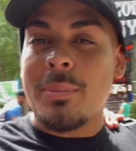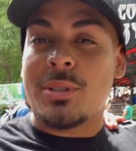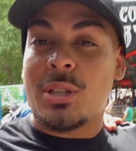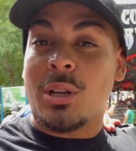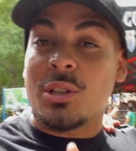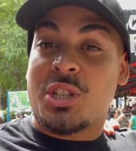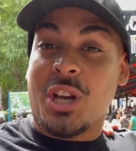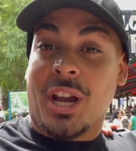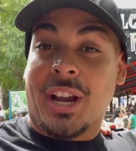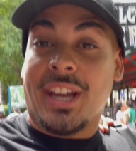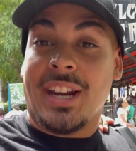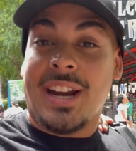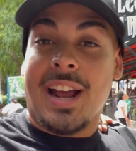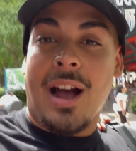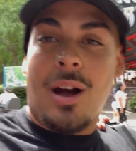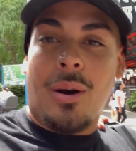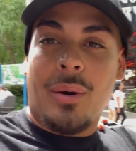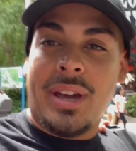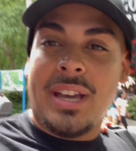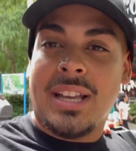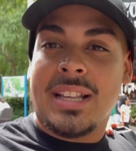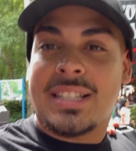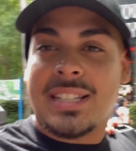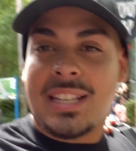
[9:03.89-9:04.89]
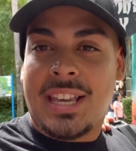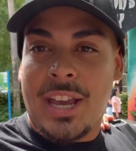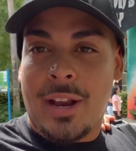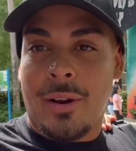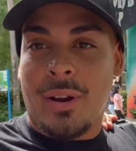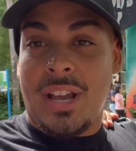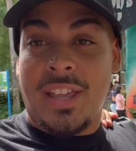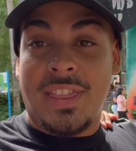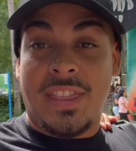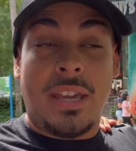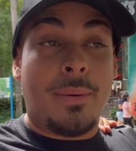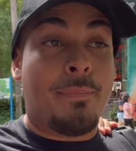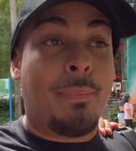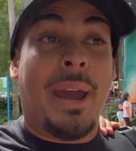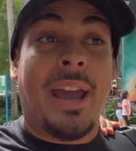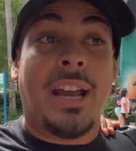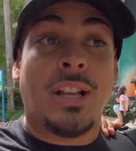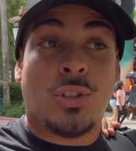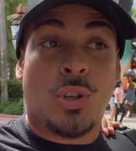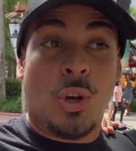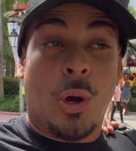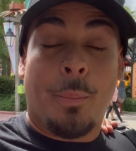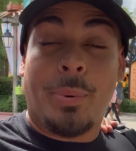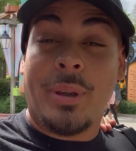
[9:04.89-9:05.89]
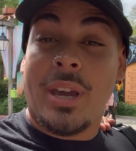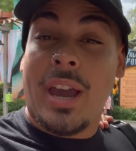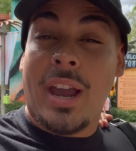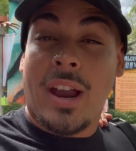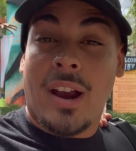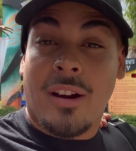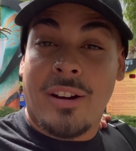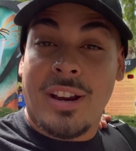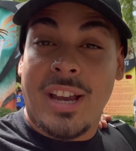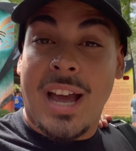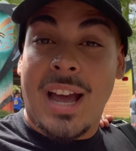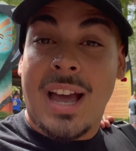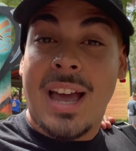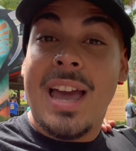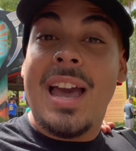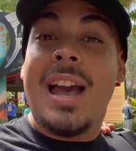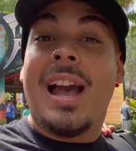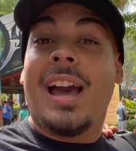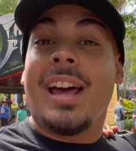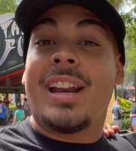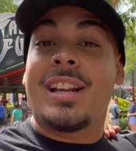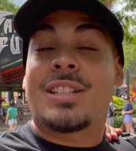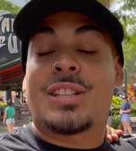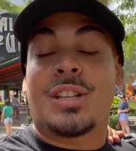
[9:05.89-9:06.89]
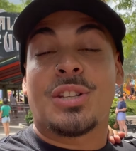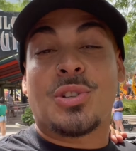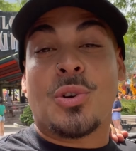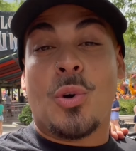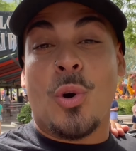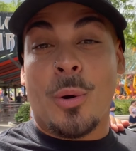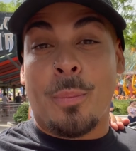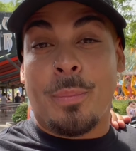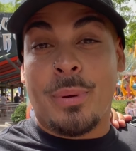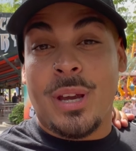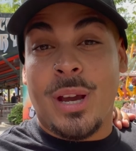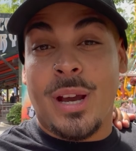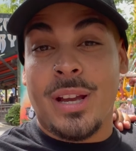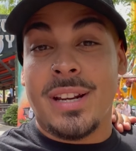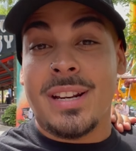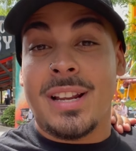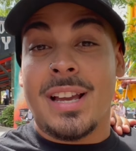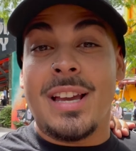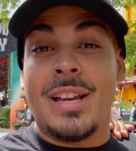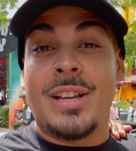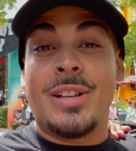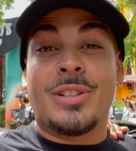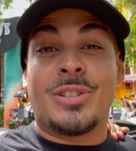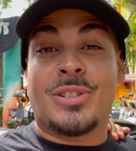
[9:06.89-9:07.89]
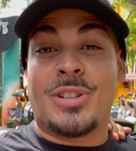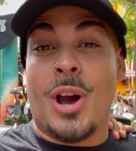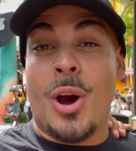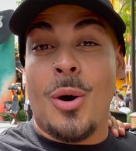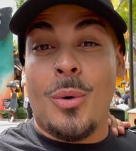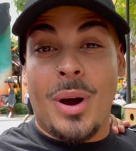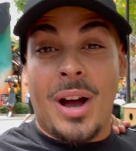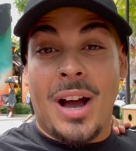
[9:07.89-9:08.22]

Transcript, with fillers: So check it out. It's here in the Pantopia area. It is the Scorpion. So.